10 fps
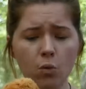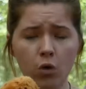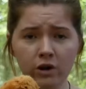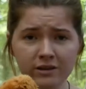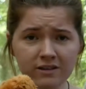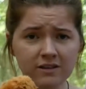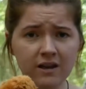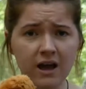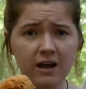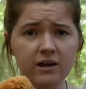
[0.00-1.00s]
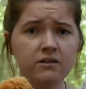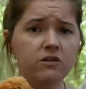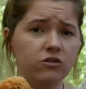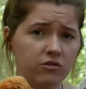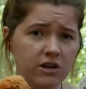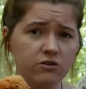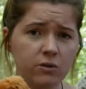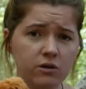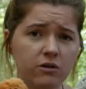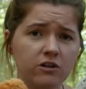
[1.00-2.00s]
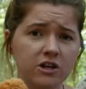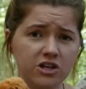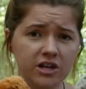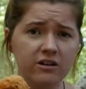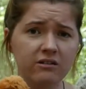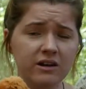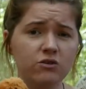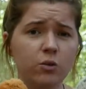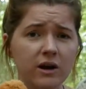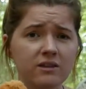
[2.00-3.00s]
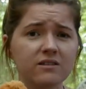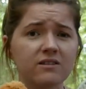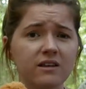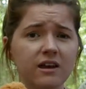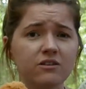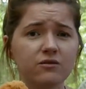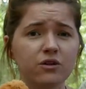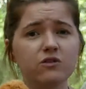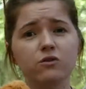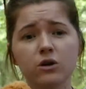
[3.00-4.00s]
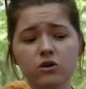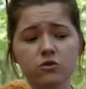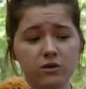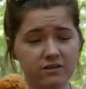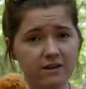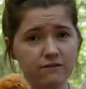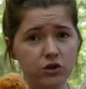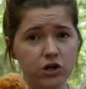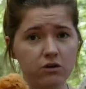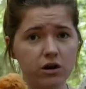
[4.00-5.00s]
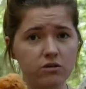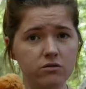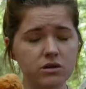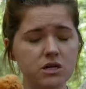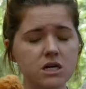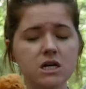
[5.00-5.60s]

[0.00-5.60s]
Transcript: One is the size. Grey squirrels are generally twice the size of red squirrels once they're fully grown.